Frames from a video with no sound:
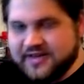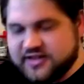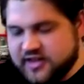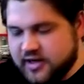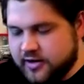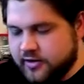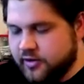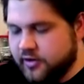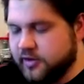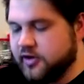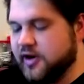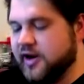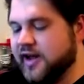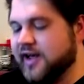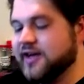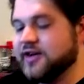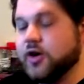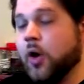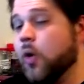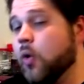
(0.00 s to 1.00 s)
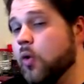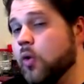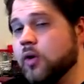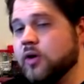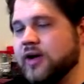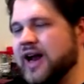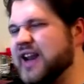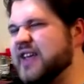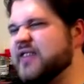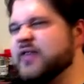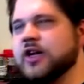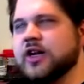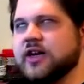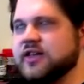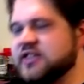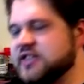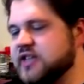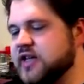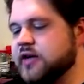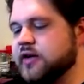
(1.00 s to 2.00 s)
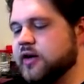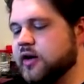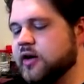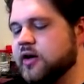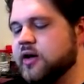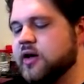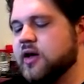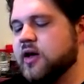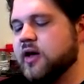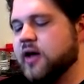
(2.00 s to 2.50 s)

extender in your hand, or not even an extender.